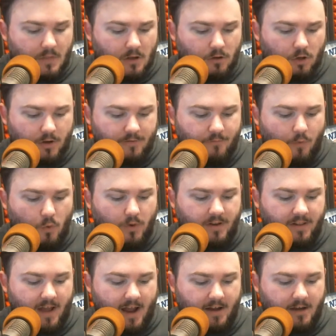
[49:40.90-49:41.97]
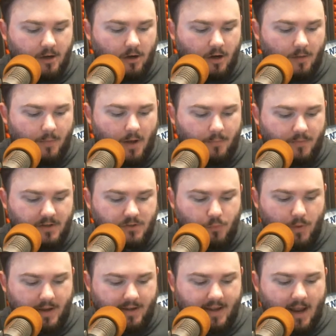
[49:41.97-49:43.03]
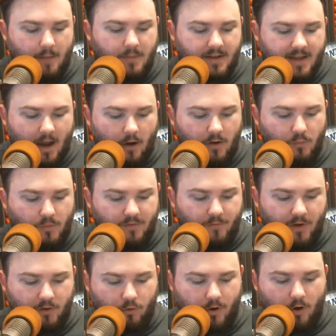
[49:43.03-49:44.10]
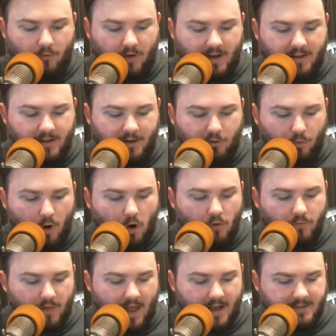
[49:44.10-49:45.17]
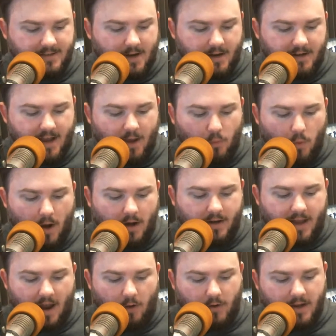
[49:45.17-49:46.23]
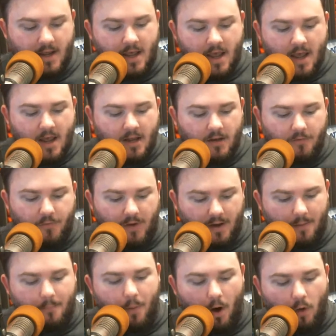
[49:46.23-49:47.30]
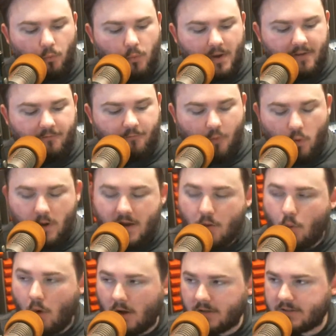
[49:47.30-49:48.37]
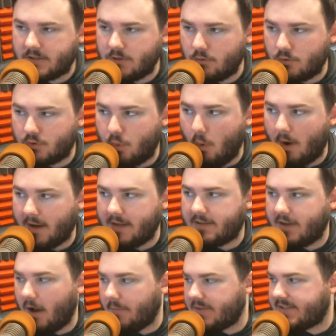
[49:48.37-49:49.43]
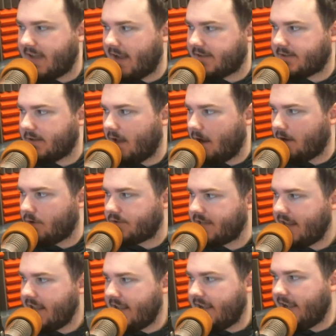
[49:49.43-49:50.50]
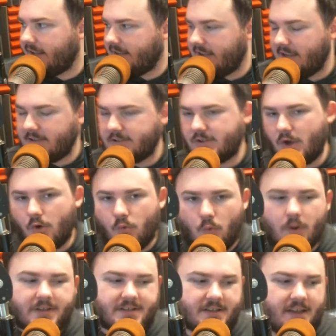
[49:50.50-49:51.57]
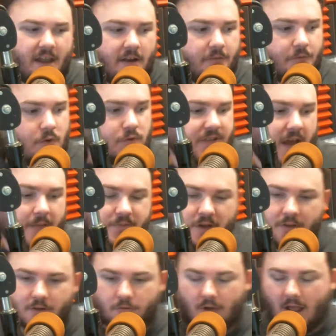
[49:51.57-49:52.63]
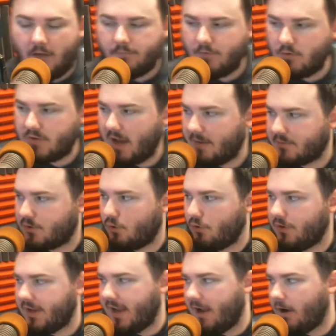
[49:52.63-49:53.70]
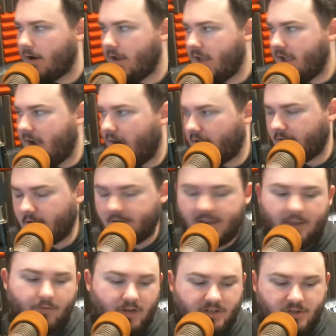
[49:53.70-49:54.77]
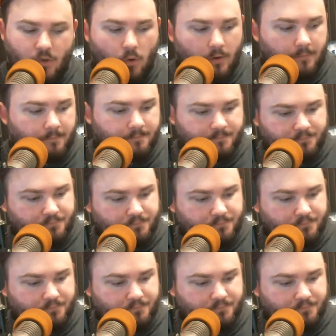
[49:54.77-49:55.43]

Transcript: looking forward to that here coming up this week. Camden County with a victory over Inlet Grove last night. You had Ware County defeating Baldwin 41-20. Thomas Castellanos in the end zone once again, a few times on the ground, a few times through the air. Cartavius Norton